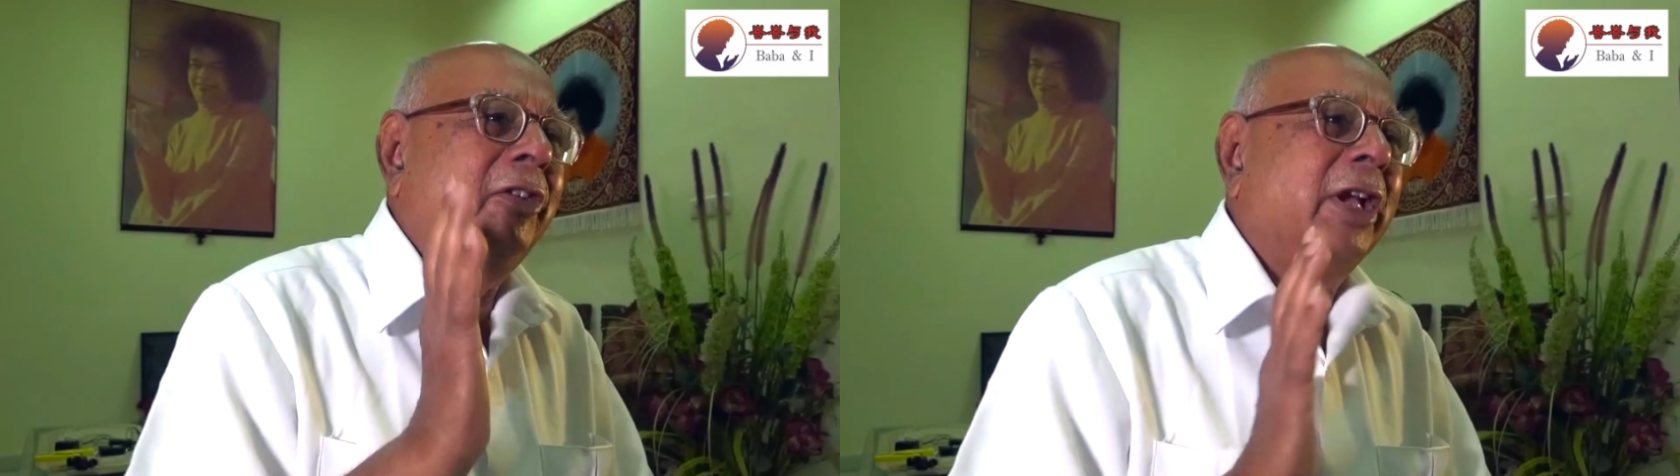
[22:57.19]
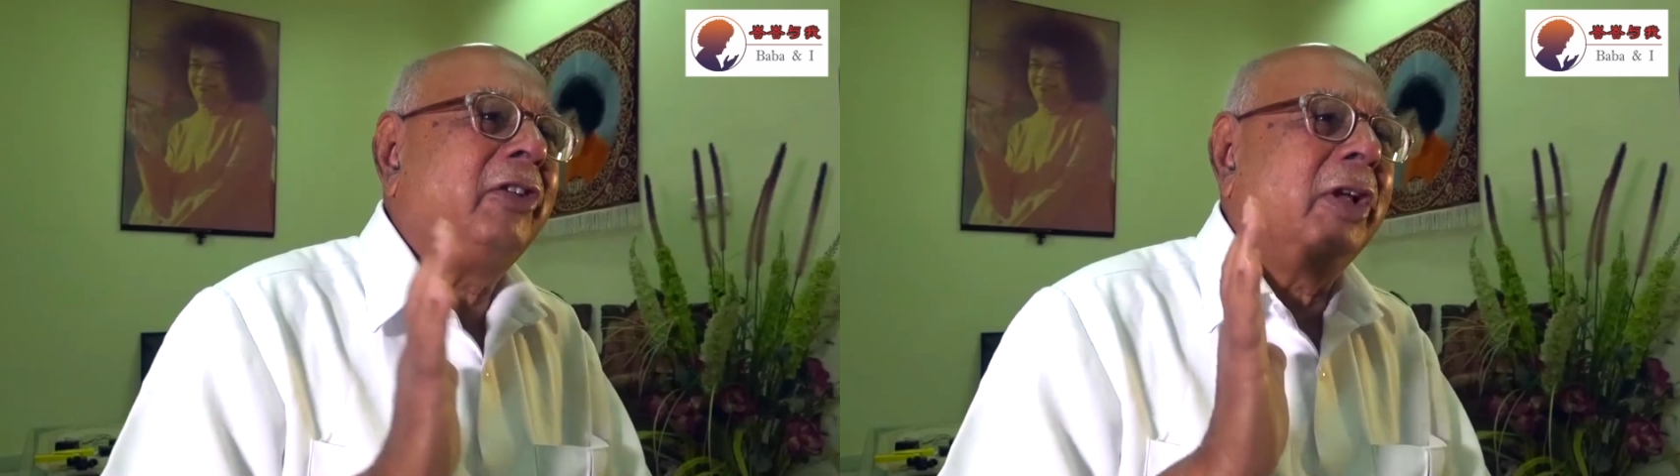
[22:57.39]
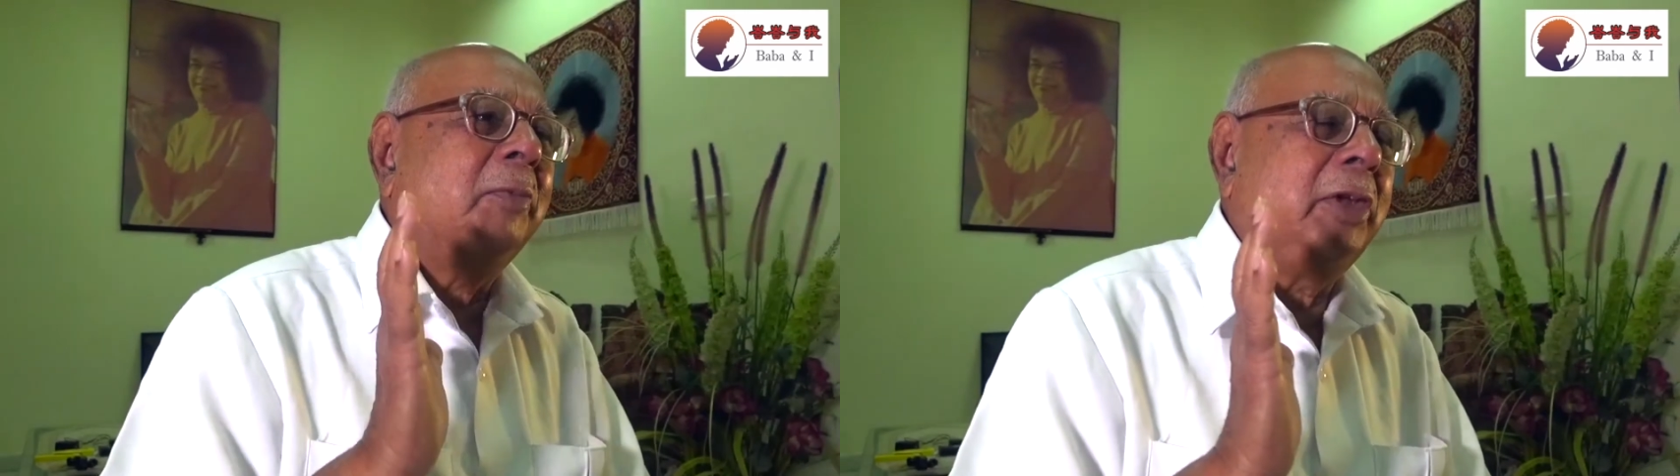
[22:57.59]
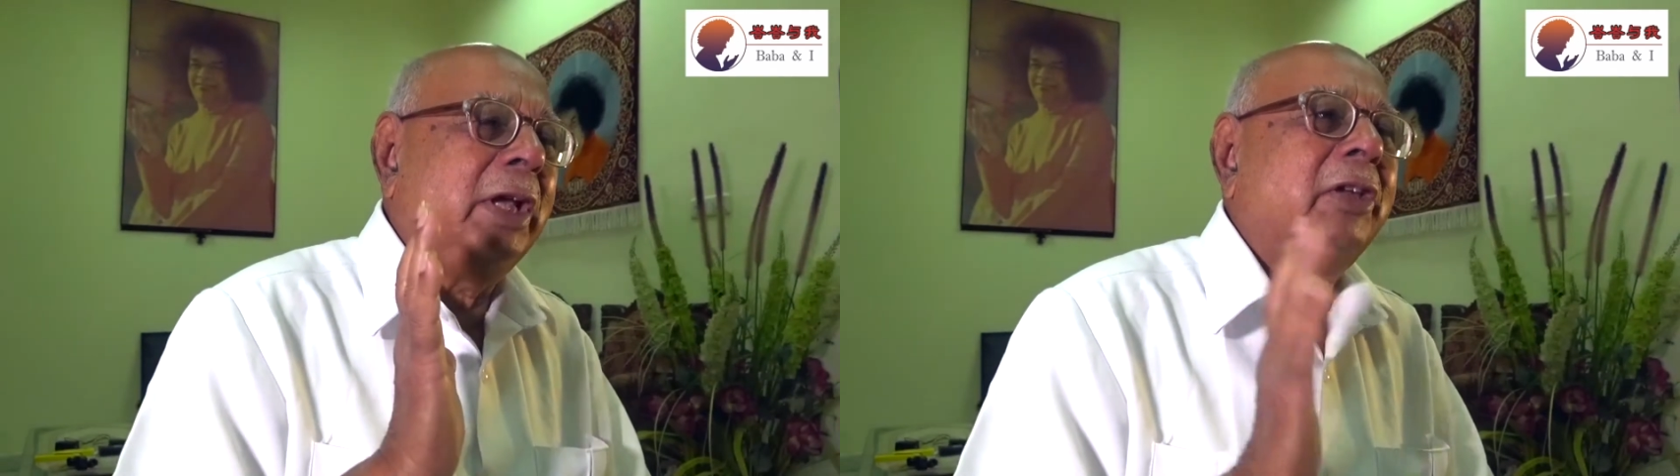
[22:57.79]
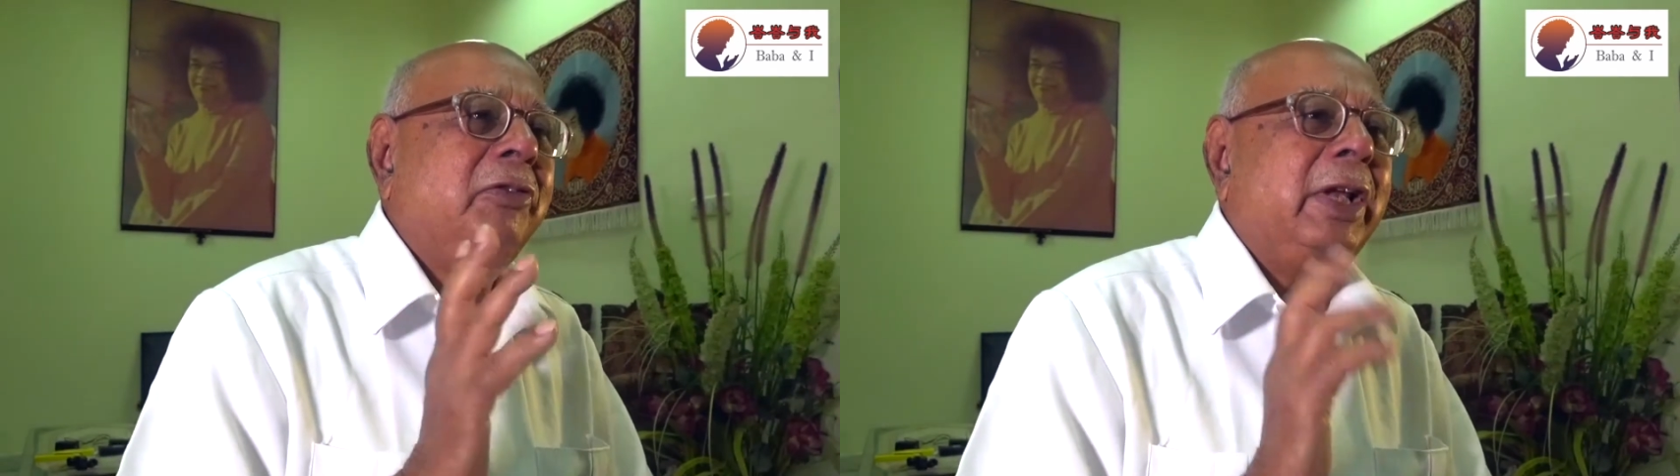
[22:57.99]
said something,
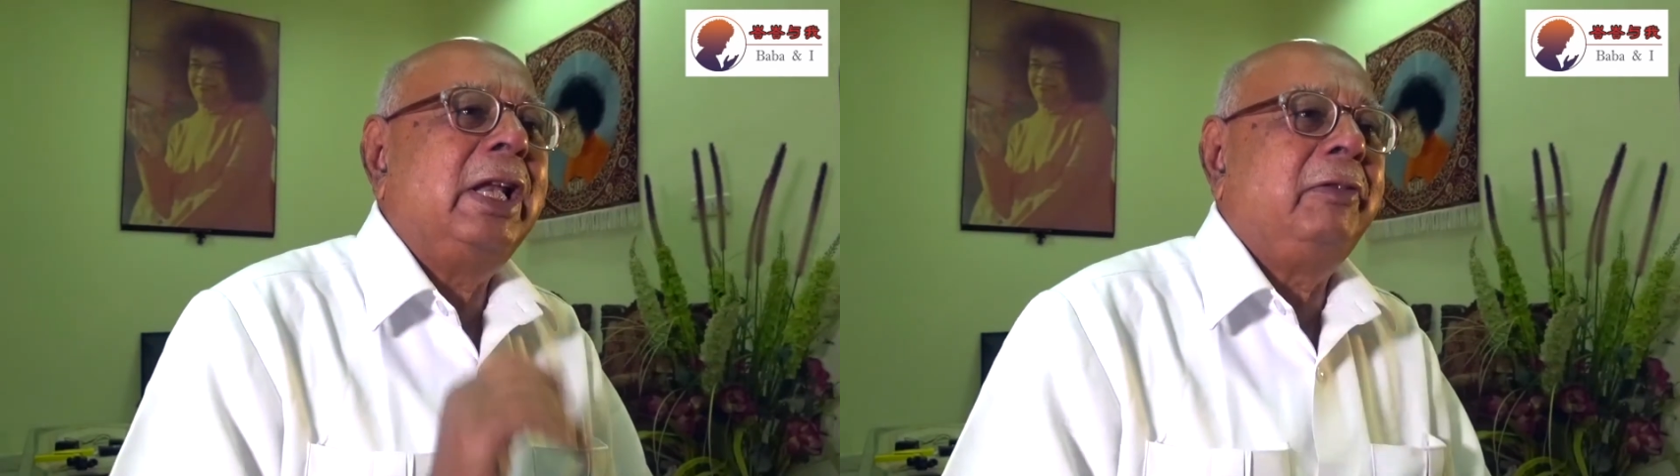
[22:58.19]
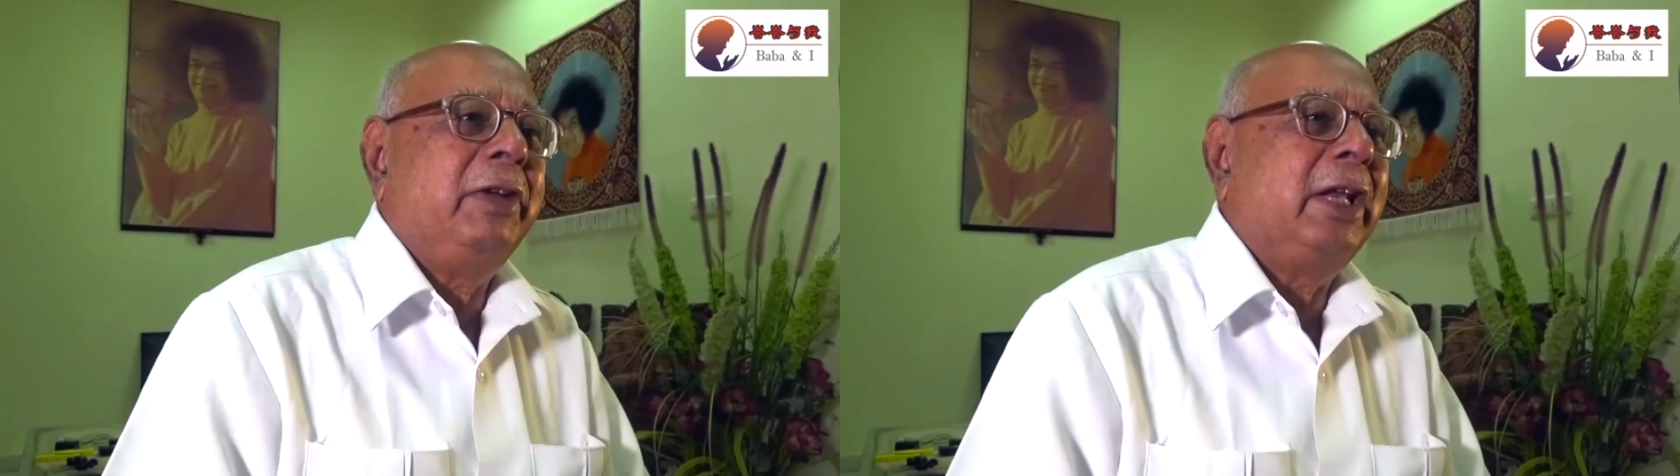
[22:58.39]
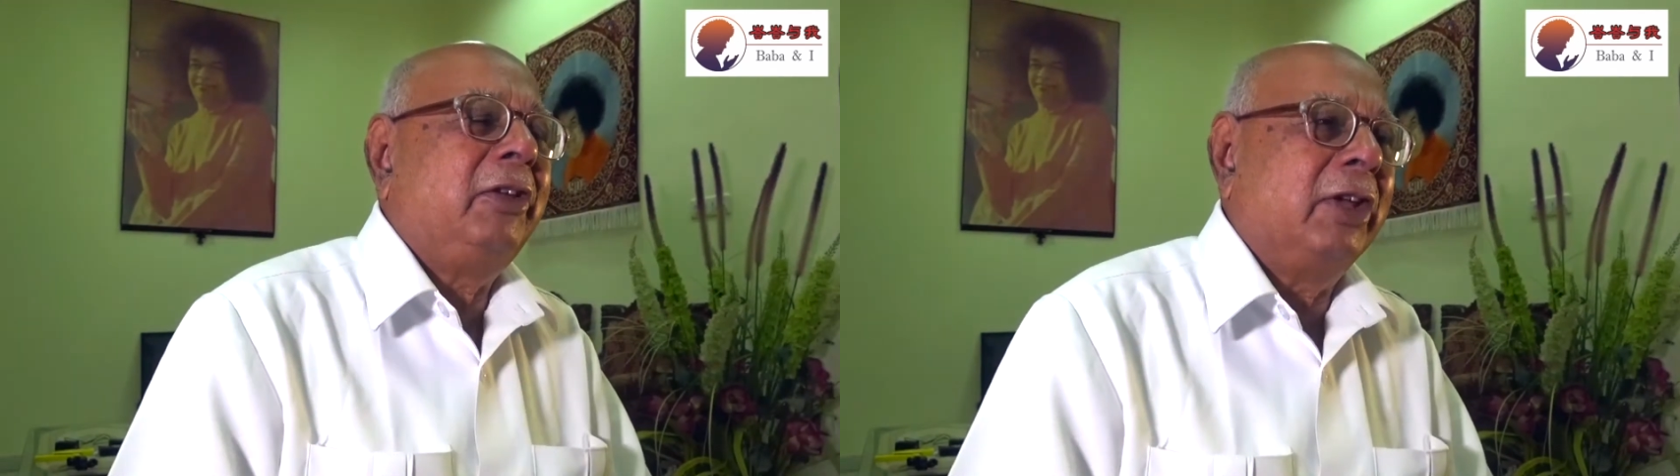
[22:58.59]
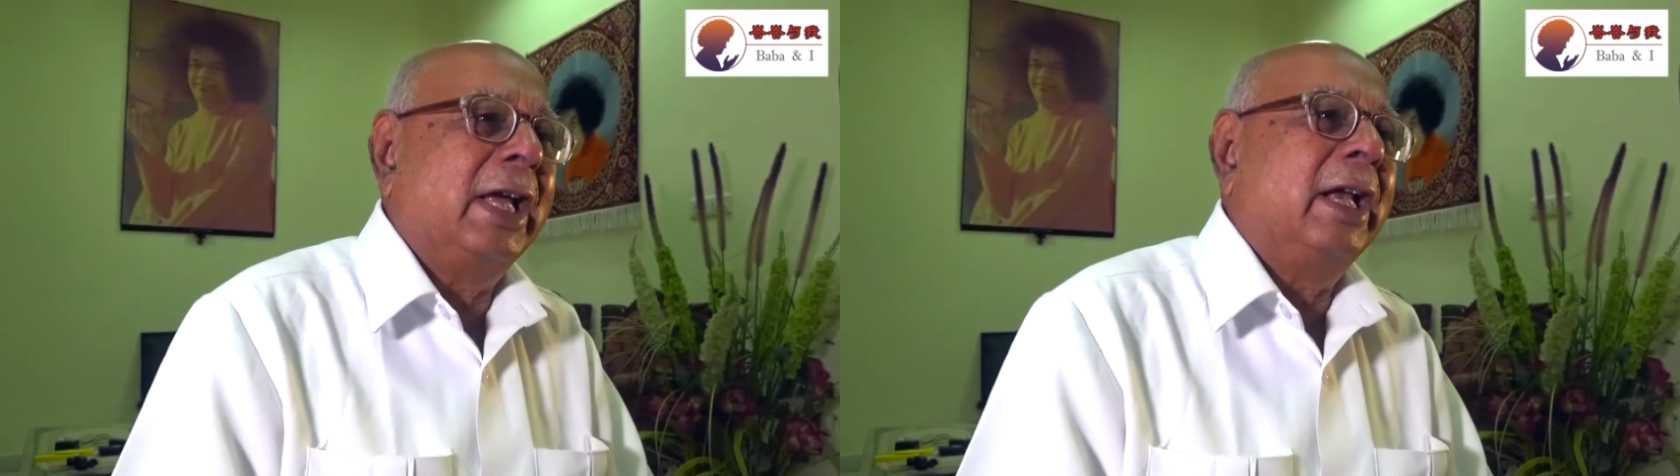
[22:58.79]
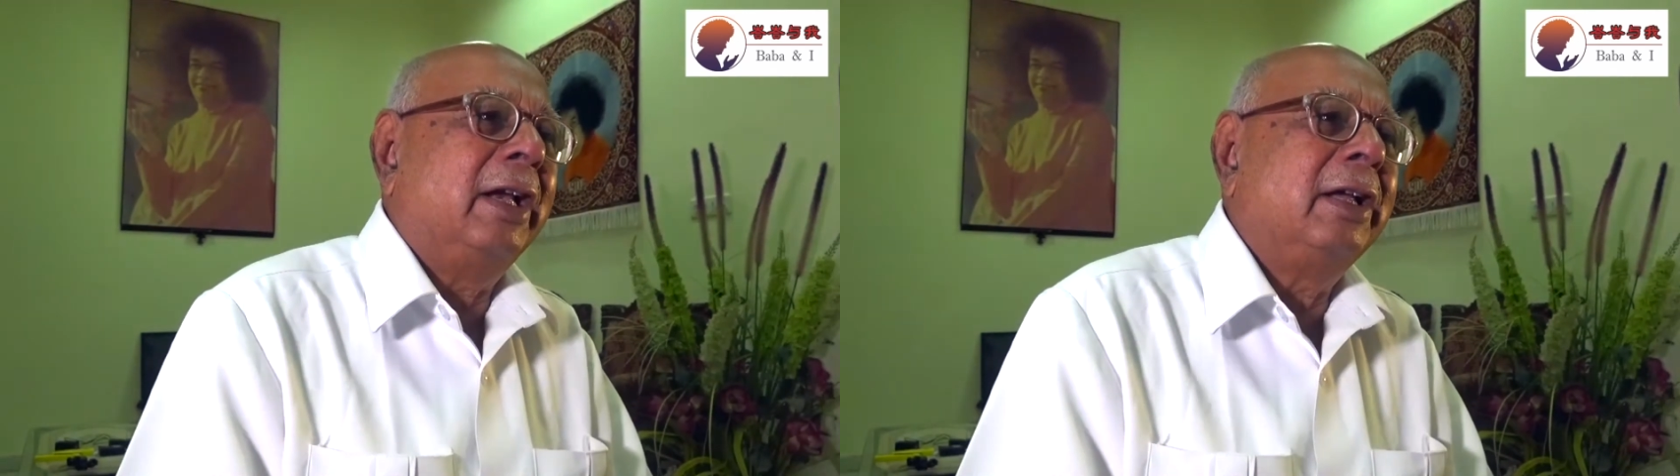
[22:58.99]
I was feeling very sad.